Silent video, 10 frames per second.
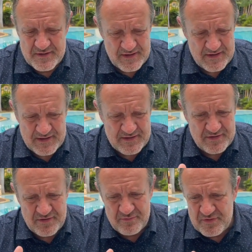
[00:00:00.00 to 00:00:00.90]

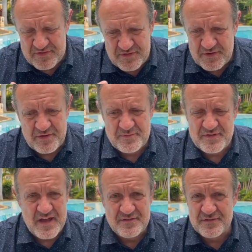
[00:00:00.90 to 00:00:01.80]
the
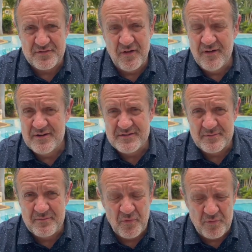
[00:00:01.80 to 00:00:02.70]
circumstances are, the
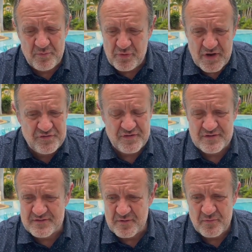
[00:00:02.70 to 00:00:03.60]
more
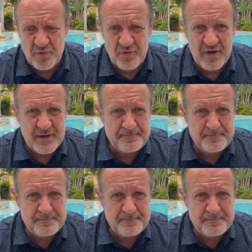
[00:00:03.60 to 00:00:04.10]
pressure, the more